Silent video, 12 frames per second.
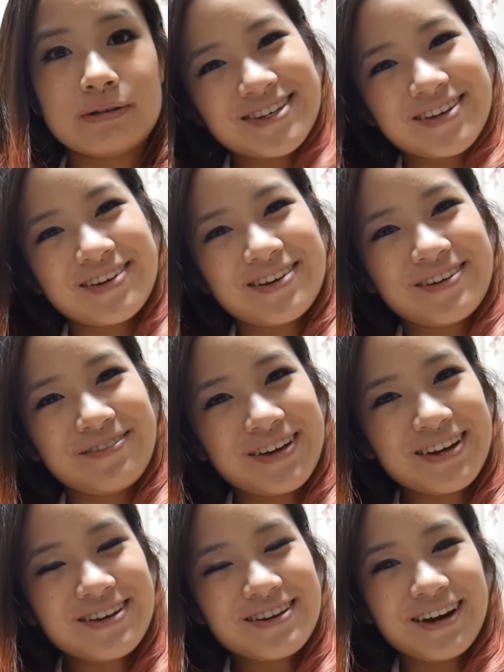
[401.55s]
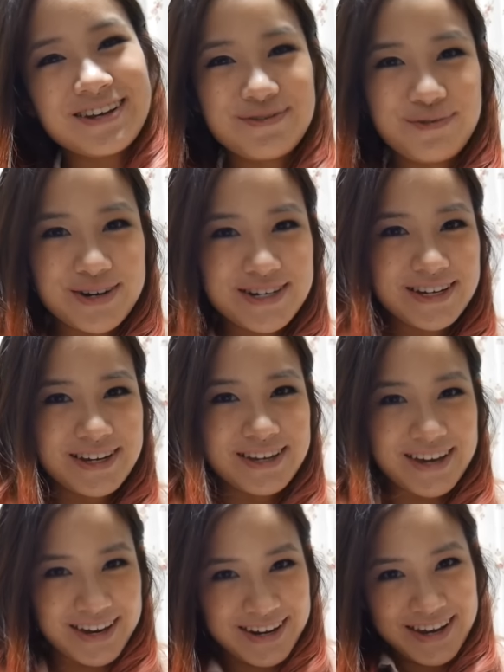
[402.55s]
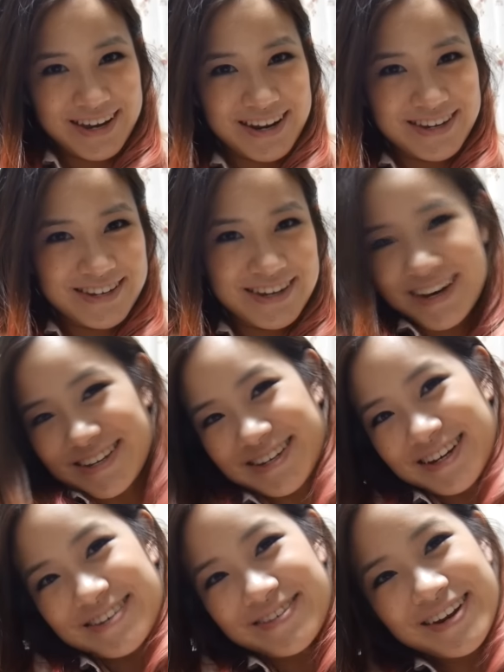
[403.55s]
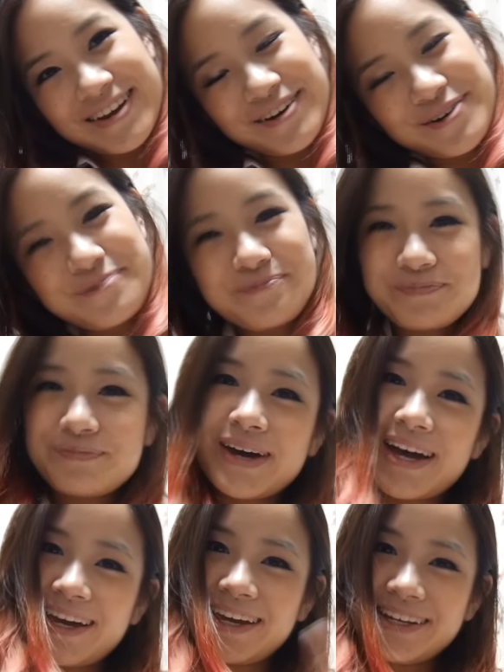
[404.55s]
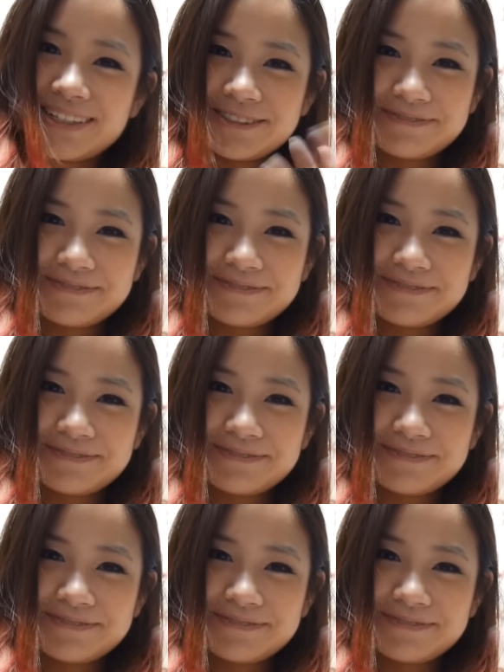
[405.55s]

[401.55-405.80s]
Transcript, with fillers: So thank you guys for watching again, and I'll see you guys in the next video. Bye!